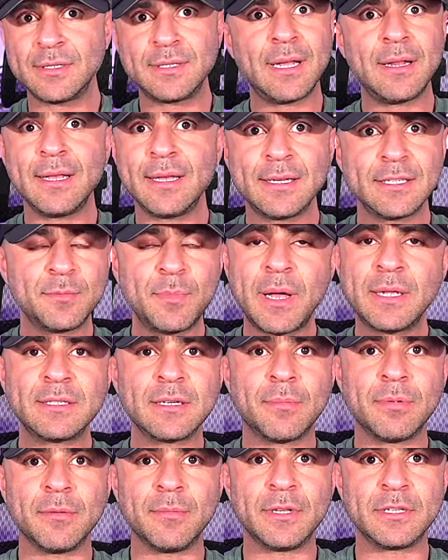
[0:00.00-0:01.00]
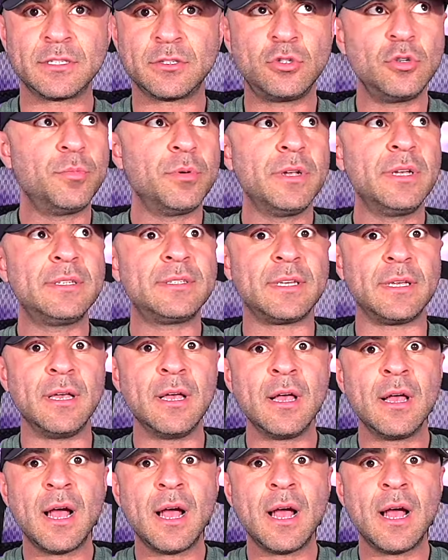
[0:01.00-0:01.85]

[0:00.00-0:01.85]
and selling it as pet supplements. Super easy.